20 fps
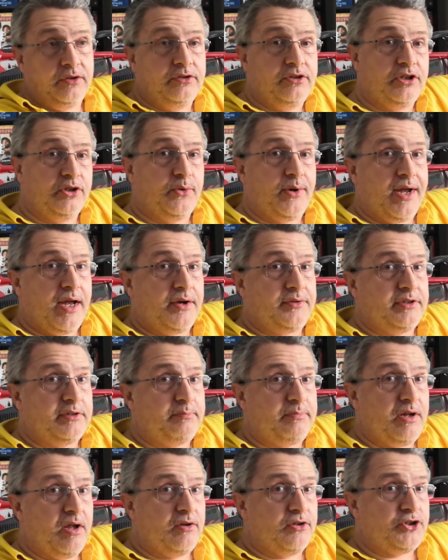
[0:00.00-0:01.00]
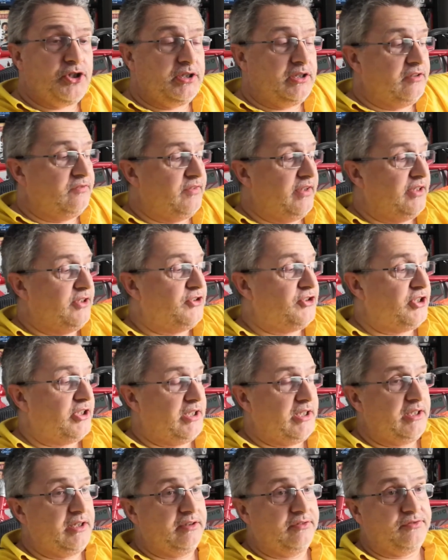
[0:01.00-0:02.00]
2 hours blanching the veg
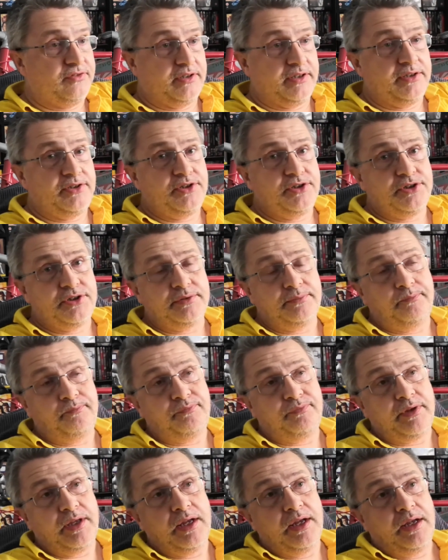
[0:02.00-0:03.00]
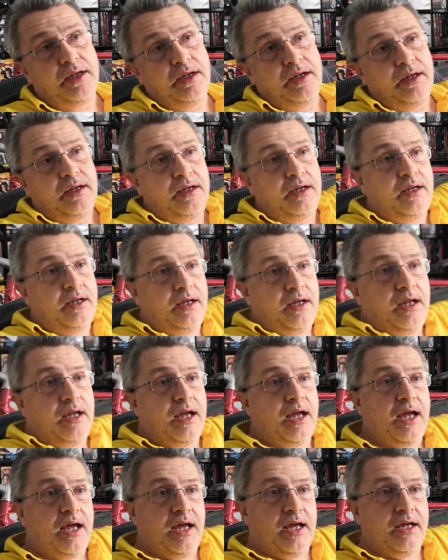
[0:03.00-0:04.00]
in the fridge
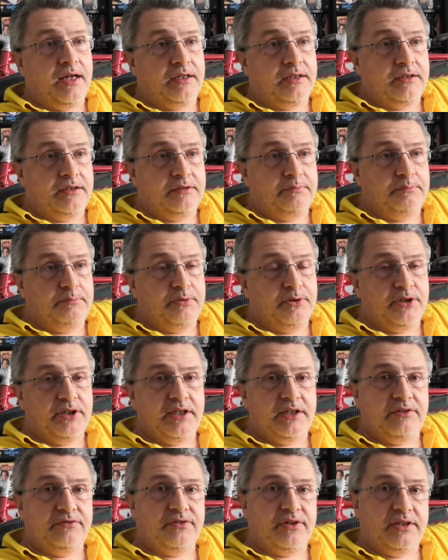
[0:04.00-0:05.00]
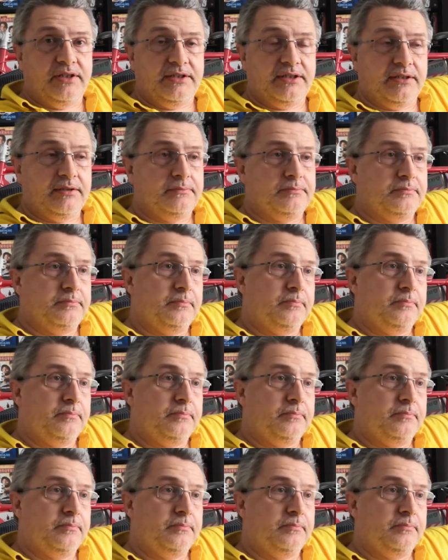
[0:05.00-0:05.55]
and putting it in the freezer.